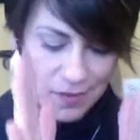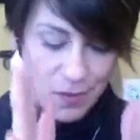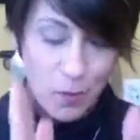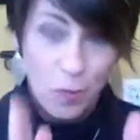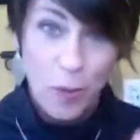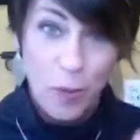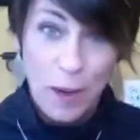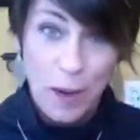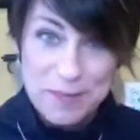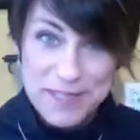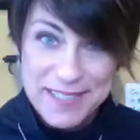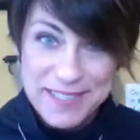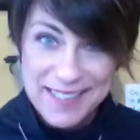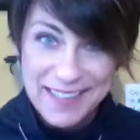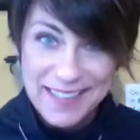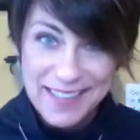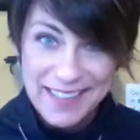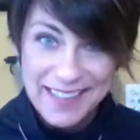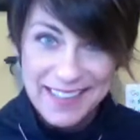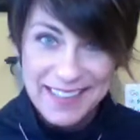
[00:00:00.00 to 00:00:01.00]

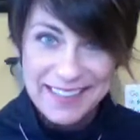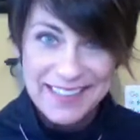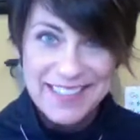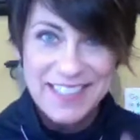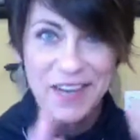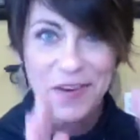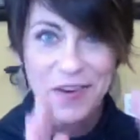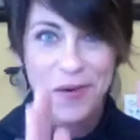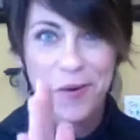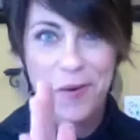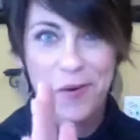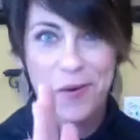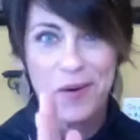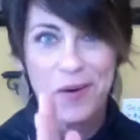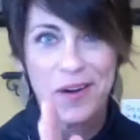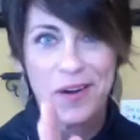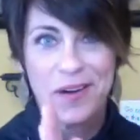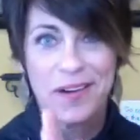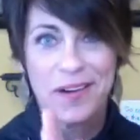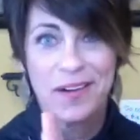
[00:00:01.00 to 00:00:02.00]
website
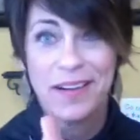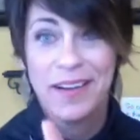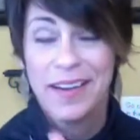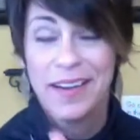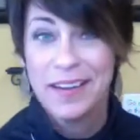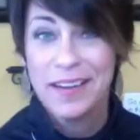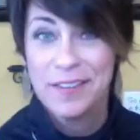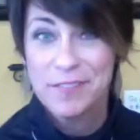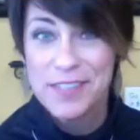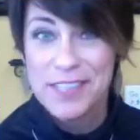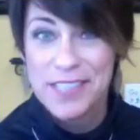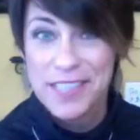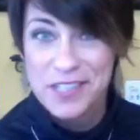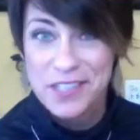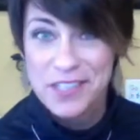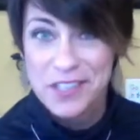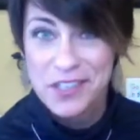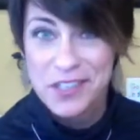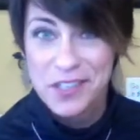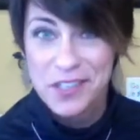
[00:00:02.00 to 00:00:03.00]
or an invitation
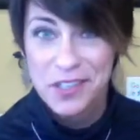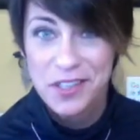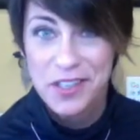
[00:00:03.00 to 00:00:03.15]
to your